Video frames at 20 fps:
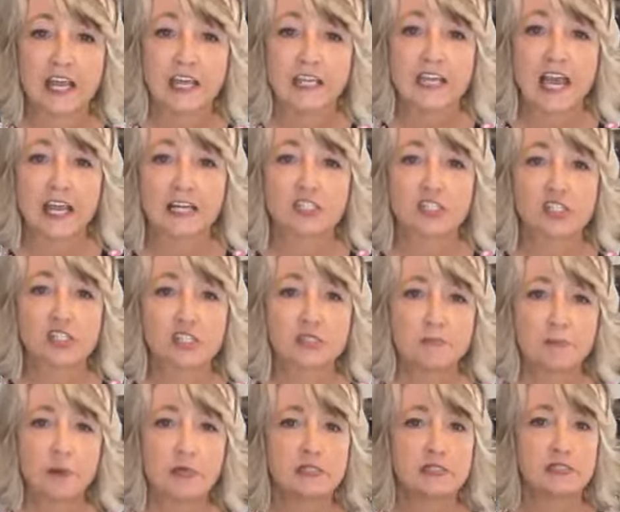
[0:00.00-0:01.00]
need. Yeah,
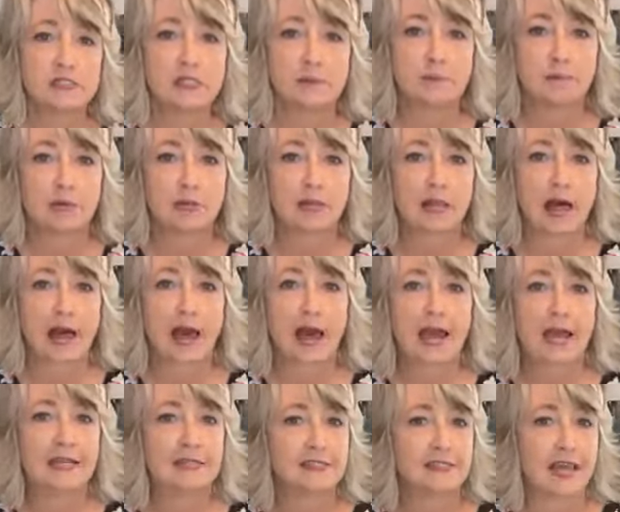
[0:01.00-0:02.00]
just put
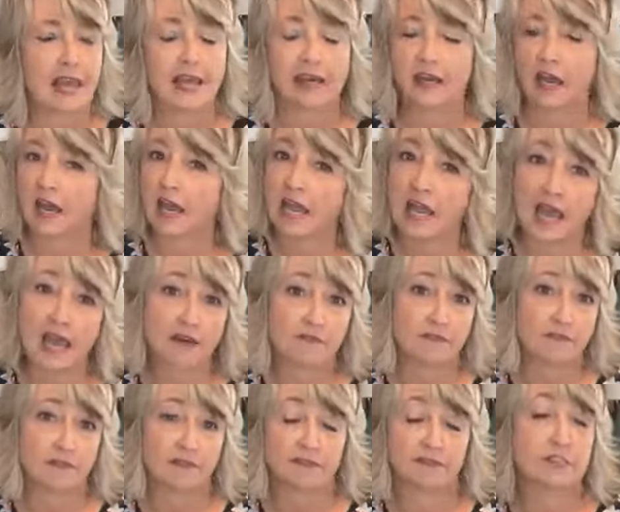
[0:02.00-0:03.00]
supplies, and I
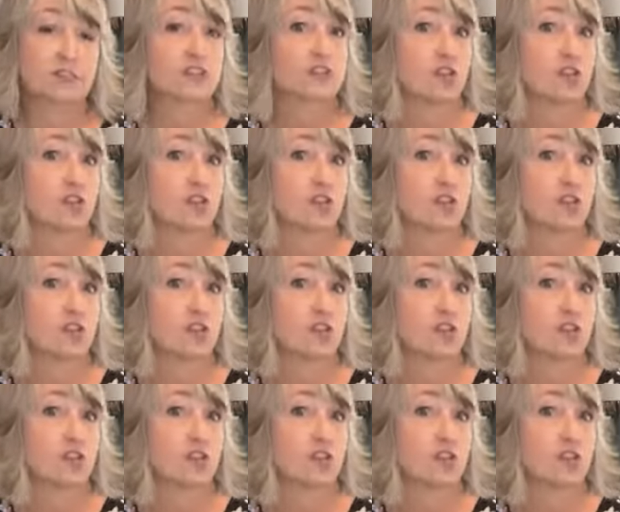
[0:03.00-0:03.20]
have